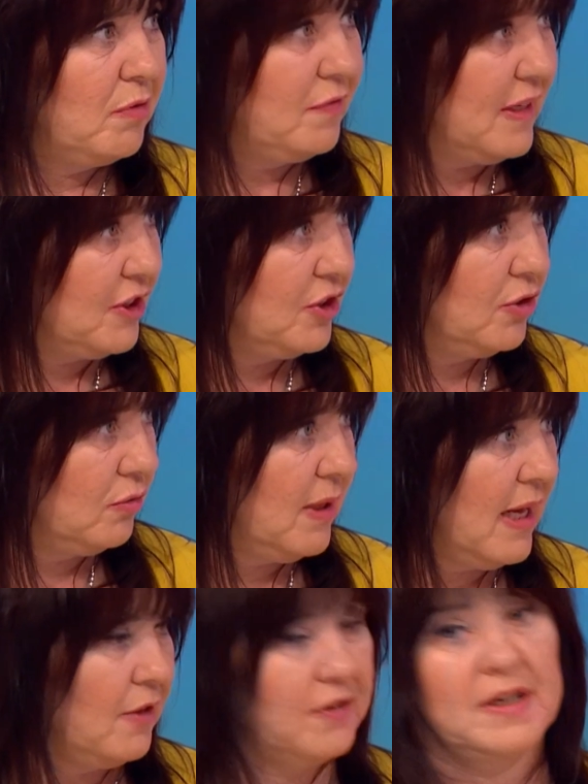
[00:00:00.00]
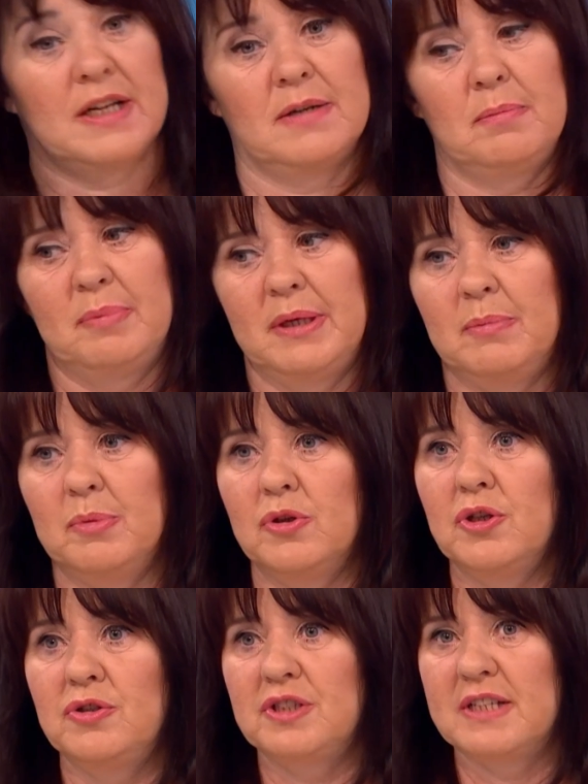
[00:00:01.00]
professional mm. healthcare people
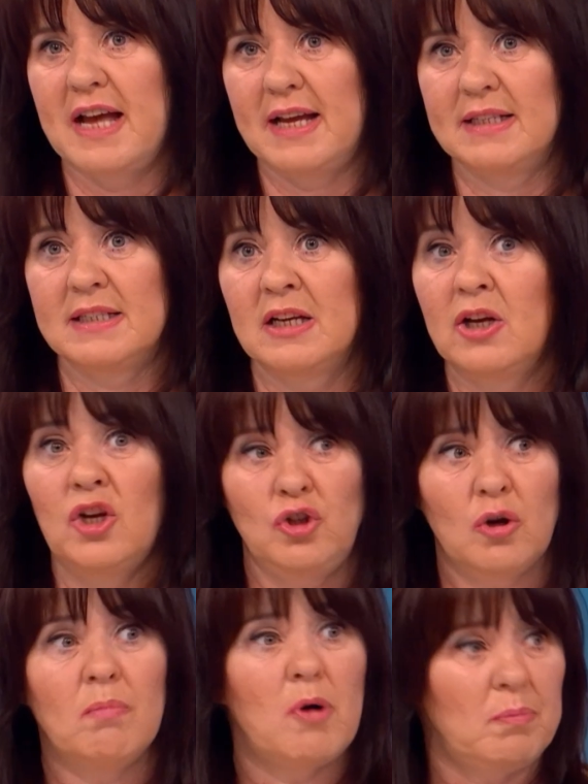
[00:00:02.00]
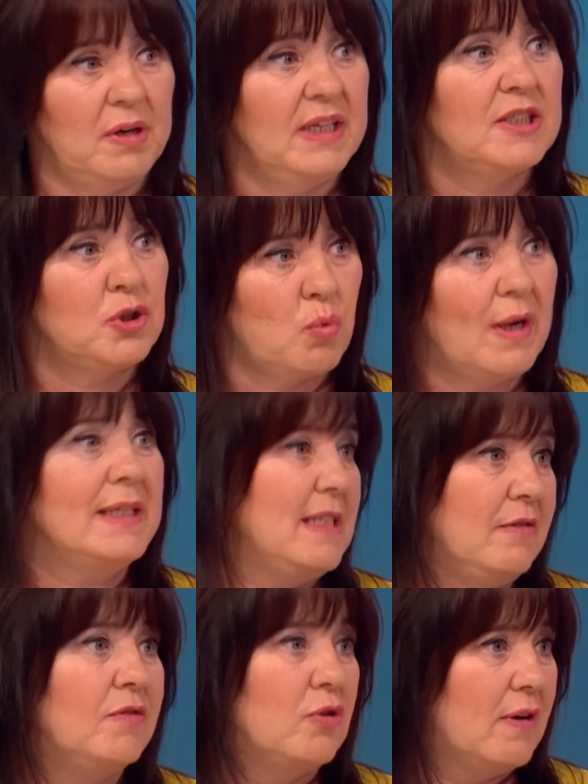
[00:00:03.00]
who said, your mum needs
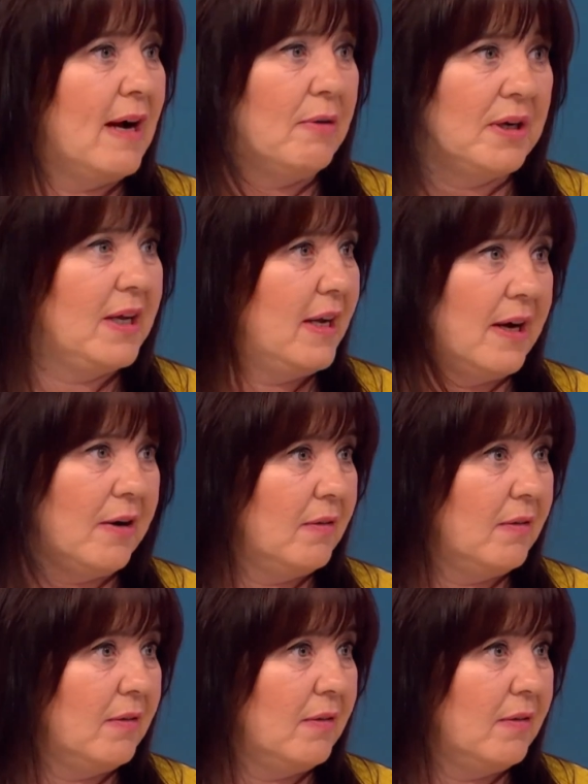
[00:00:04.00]
twenty-four hour care,